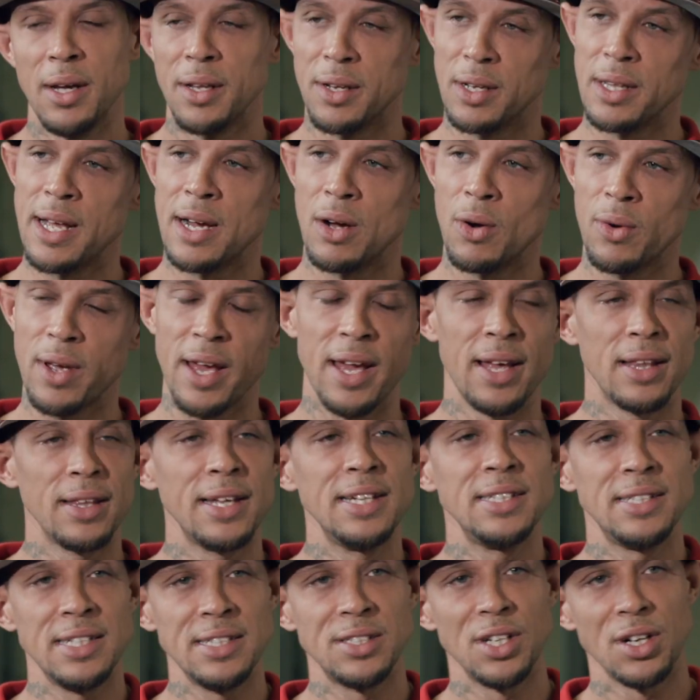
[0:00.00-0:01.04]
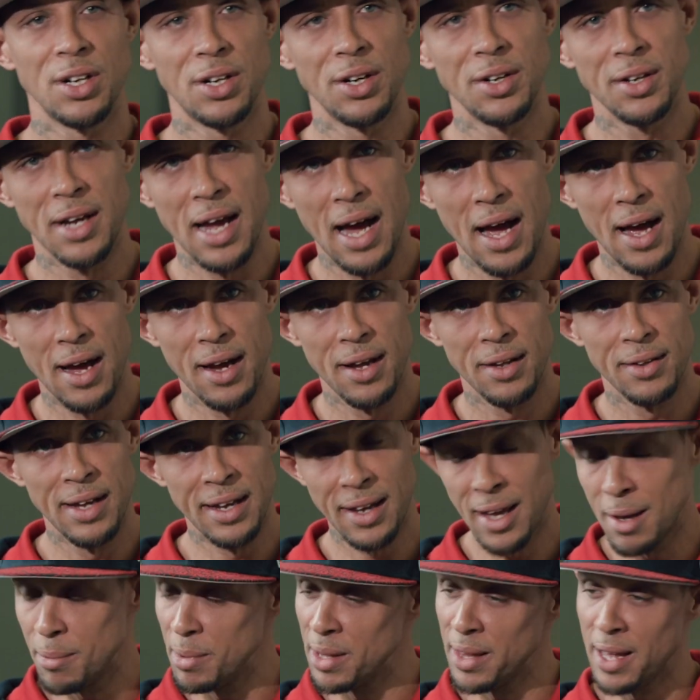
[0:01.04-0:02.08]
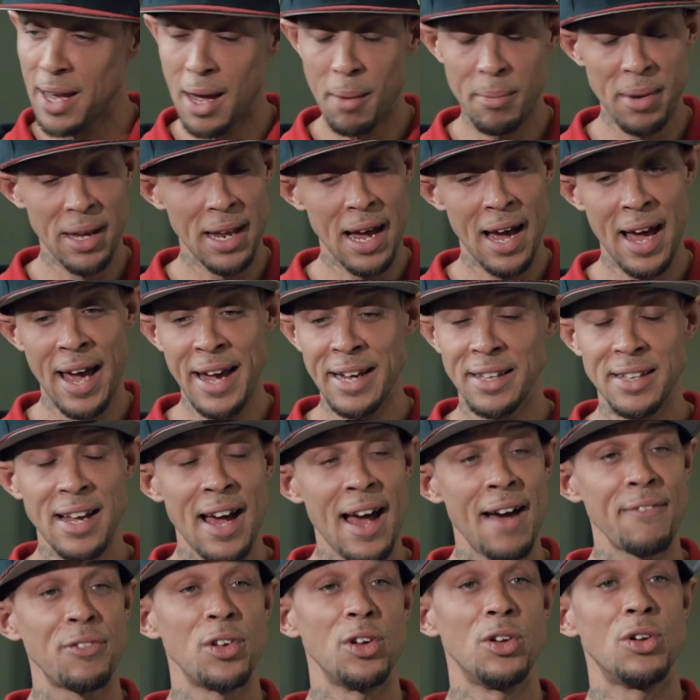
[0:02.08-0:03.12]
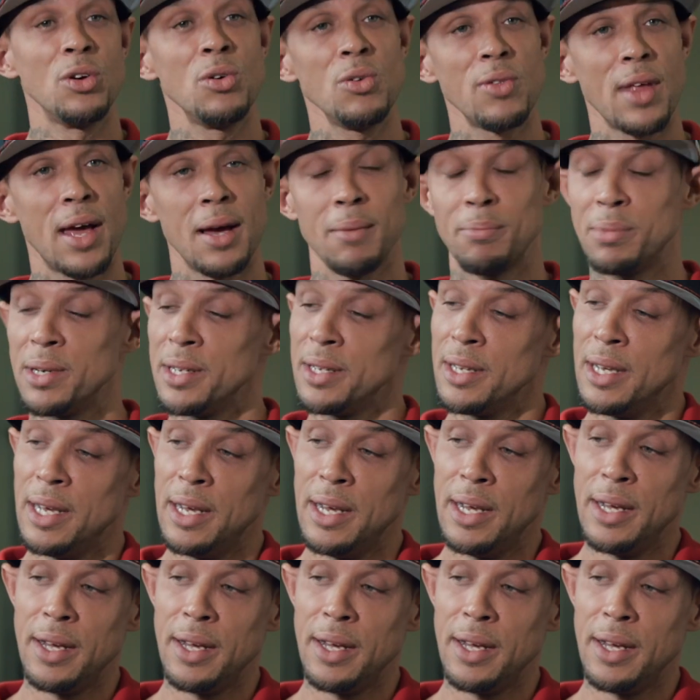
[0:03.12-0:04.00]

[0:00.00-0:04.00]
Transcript: they're like okay at least he's a good guy they give me that i mean i hate to have to do that but